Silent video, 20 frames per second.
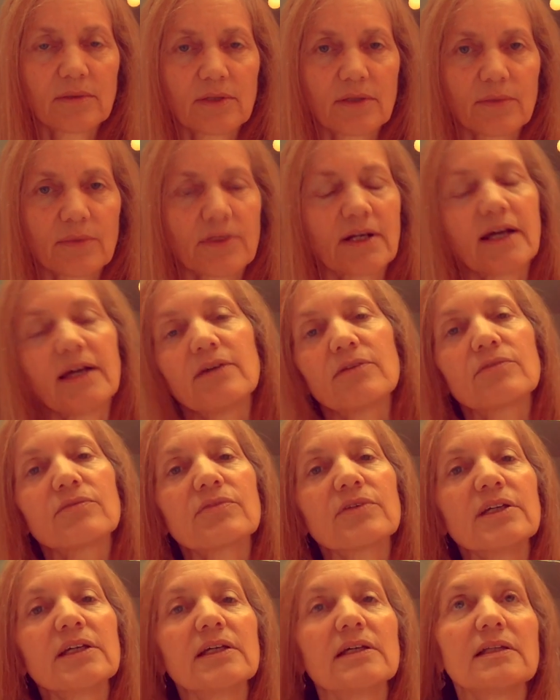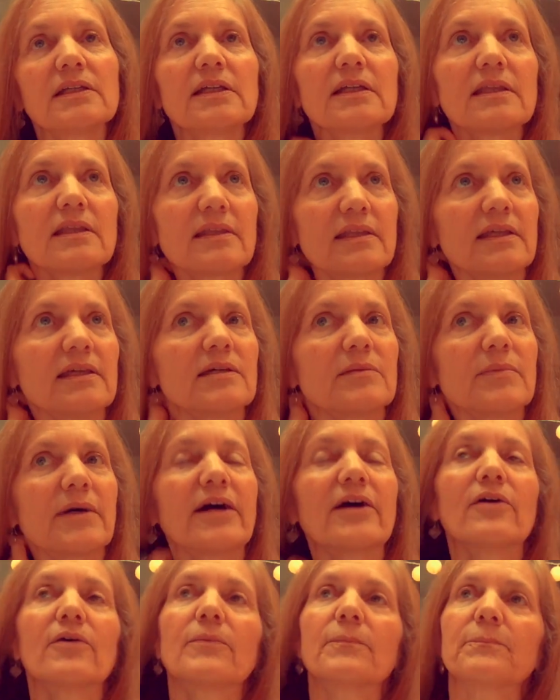When I really think
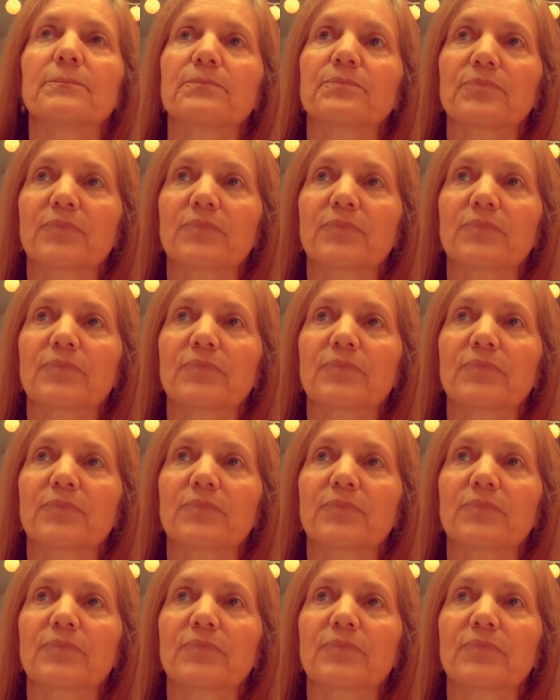about